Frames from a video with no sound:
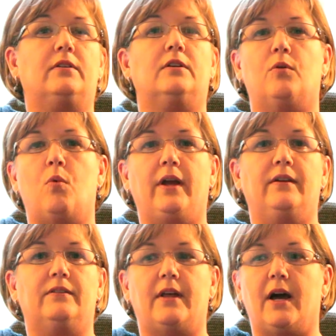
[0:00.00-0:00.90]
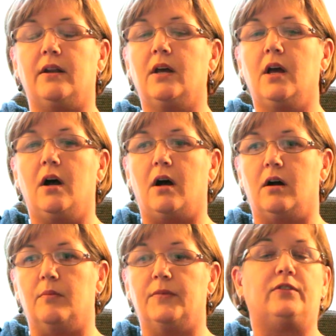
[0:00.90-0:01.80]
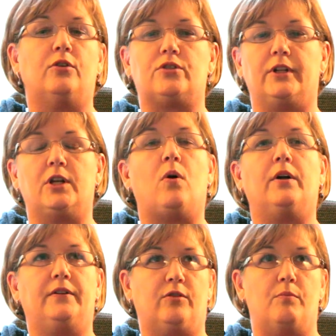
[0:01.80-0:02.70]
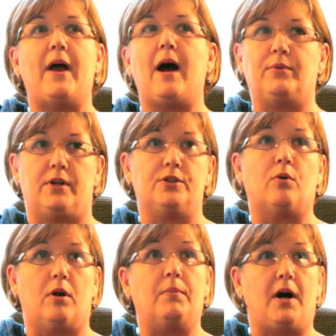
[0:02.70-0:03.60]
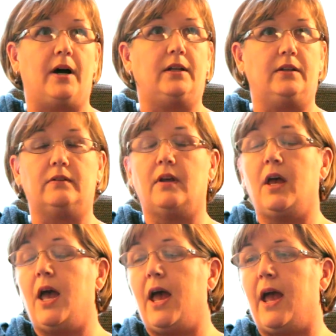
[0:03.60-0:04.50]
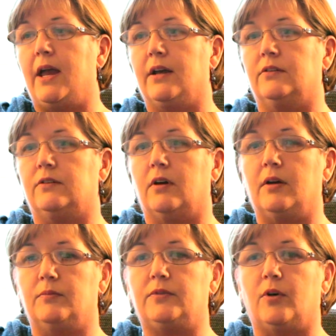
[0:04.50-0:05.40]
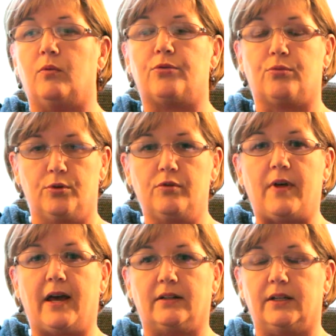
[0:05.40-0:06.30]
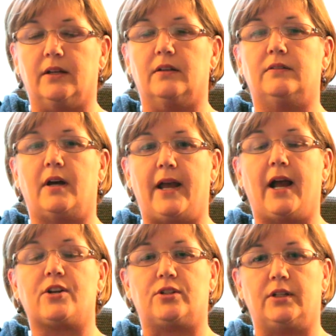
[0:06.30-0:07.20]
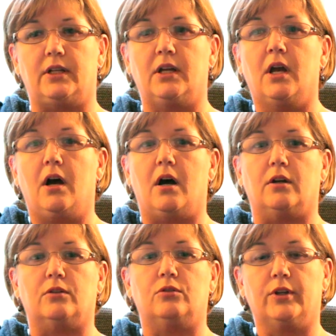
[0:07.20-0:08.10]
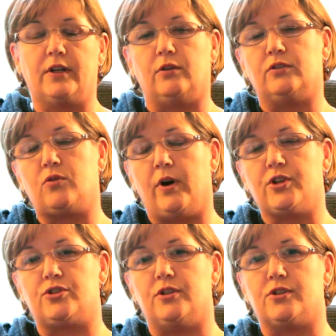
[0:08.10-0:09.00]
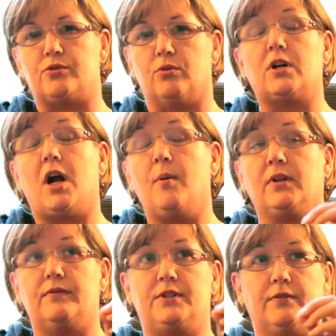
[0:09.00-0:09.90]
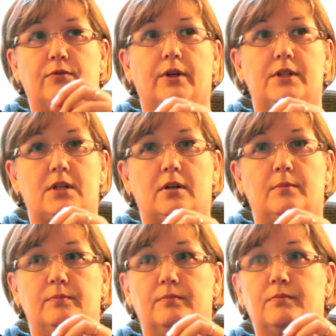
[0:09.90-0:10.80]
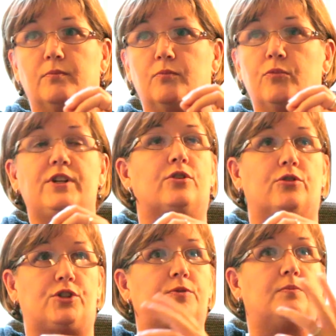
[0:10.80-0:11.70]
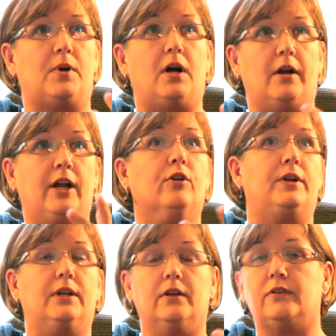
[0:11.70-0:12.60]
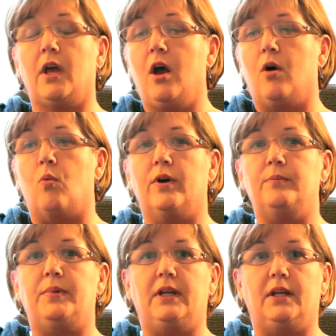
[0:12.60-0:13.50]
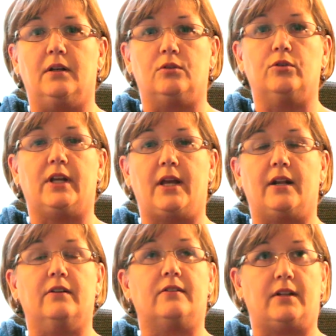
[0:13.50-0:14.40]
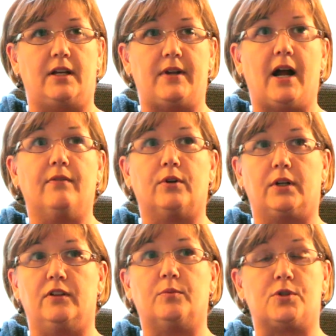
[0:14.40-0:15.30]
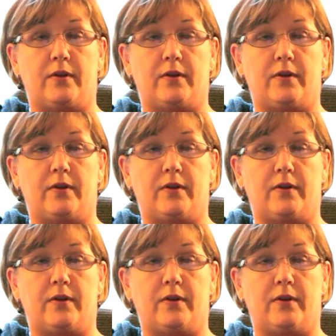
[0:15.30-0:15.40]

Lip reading: basically the ways that social inequalities are mapped onto our bodies. And so through that lens, I actually look at those questions through a couple of different research areas, one being looking at enslaved Africans